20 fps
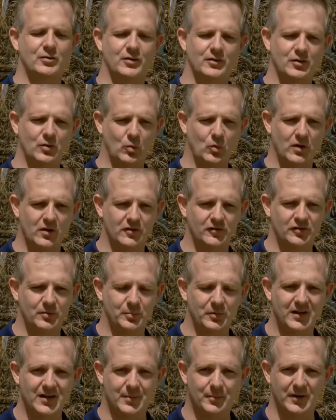are in your water
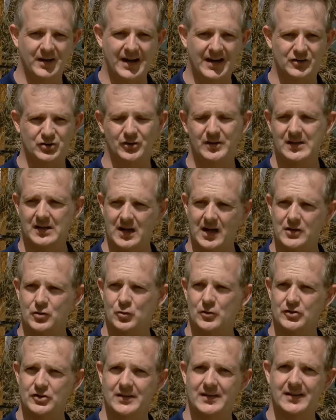supply, but actually
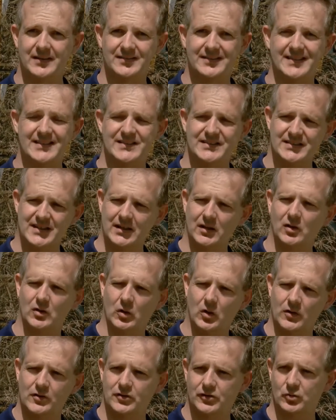nitrogen is the single
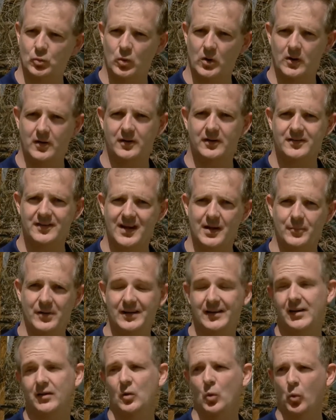largest water
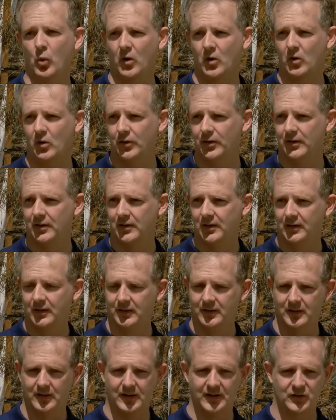contaminant in the world.
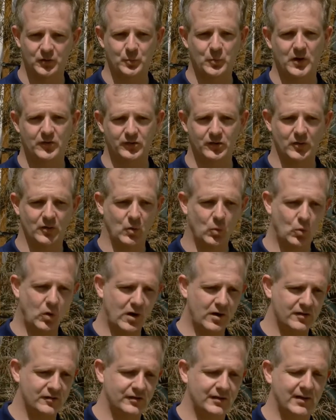Uh, it's present on the
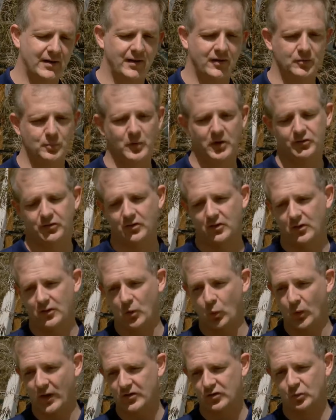water side, it's present on the
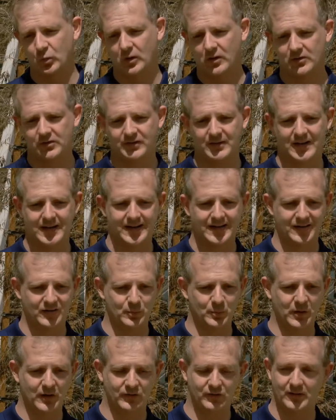wastewater side, it's
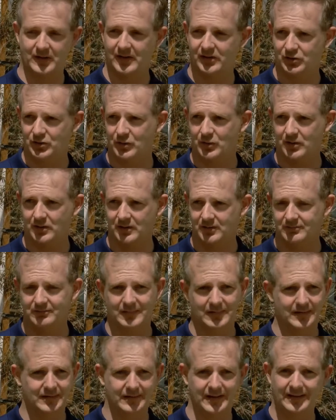present, as you heard,
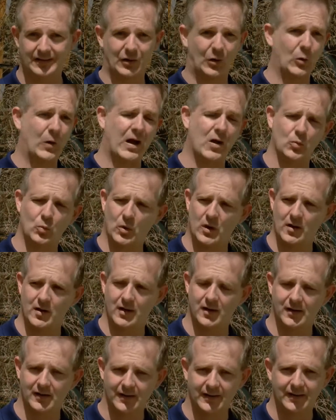uh, in the
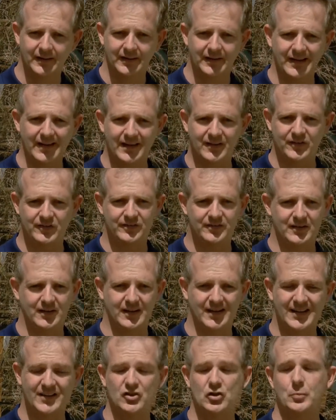groundwater. It's,
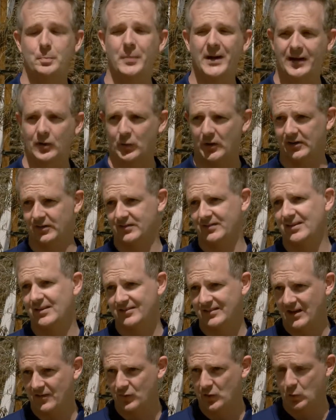uh, it's ubiquitous,
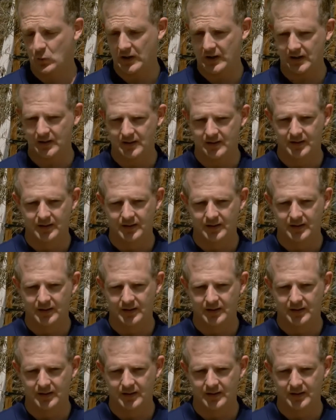it's everywhere.